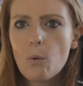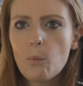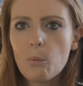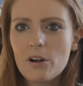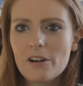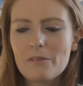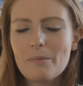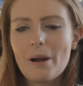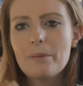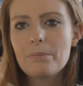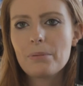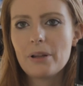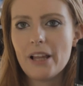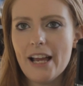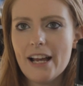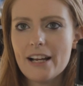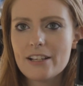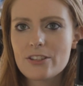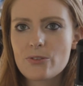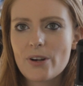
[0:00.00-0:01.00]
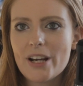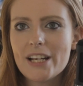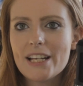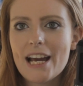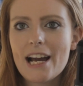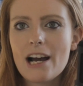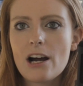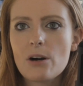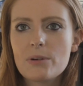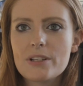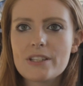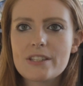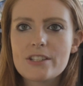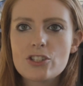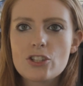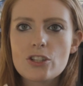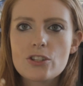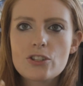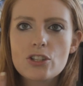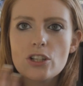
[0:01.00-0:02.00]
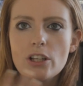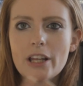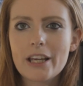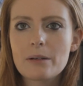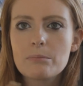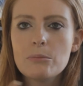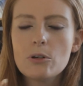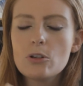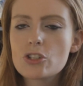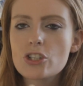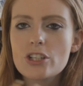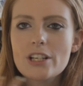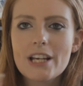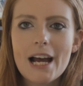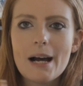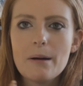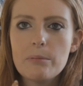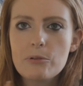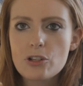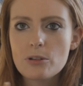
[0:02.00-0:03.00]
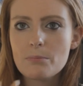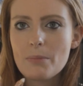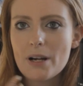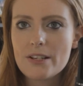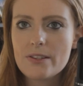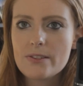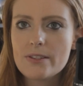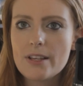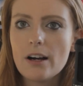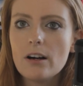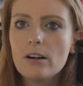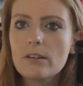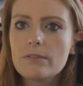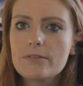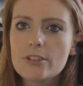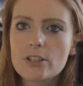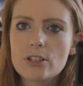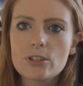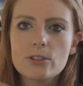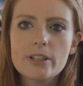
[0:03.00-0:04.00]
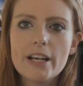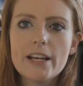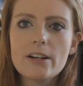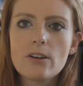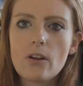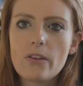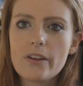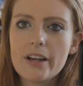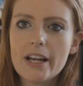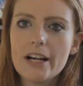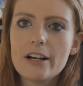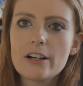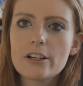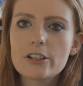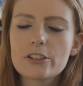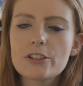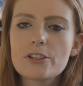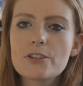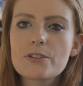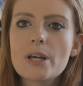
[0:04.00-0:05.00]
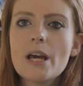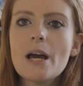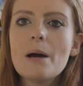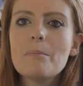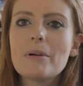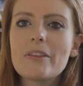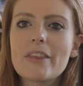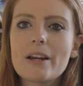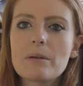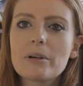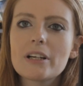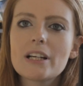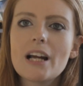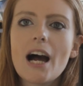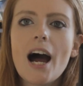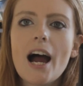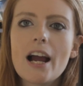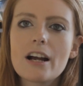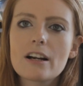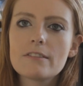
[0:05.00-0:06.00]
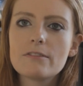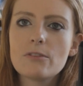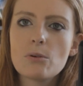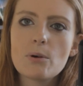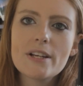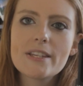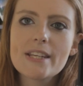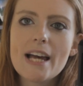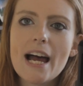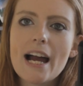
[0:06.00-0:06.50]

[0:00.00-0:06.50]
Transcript: One of my plans right now is just to like motion capture myself to create all the characters, but then I'm going to hire voice